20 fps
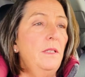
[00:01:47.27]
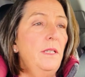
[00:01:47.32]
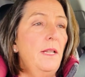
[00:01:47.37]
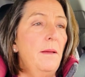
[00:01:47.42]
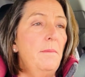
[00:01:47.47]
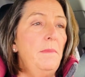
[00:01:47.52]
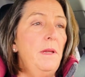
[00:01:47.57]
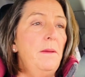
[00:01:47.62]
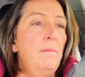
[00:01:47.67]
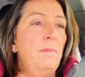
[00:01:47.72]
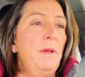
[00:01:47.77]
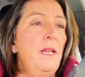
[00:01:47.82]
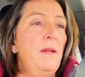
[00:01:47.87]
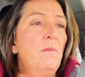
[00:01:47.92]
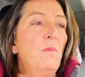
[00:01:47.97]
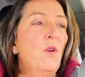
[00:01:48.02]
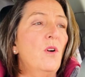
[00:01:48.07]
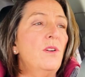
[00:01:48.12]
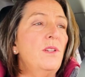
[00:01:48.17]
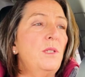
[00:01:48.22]
Let me be
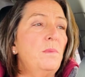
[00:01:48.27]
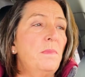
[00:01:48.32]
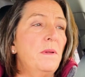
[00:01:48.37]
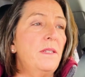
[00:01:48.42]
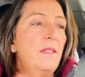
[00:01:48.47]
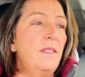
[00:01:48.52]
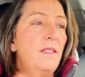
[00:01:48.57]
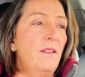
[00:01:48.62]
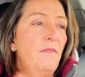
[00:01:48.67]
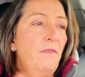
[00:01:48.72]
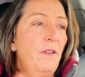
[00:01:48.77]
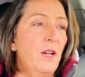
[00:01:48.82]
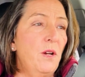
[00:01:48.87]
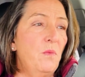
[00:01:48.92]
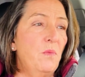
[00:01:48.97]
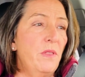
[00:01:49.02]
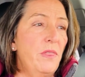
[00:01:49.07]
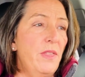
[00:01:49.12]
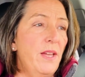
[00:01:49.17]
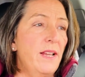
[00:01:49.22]
more specific
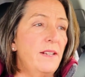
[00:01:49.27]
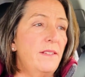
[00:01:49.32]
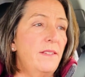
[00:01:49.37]
with that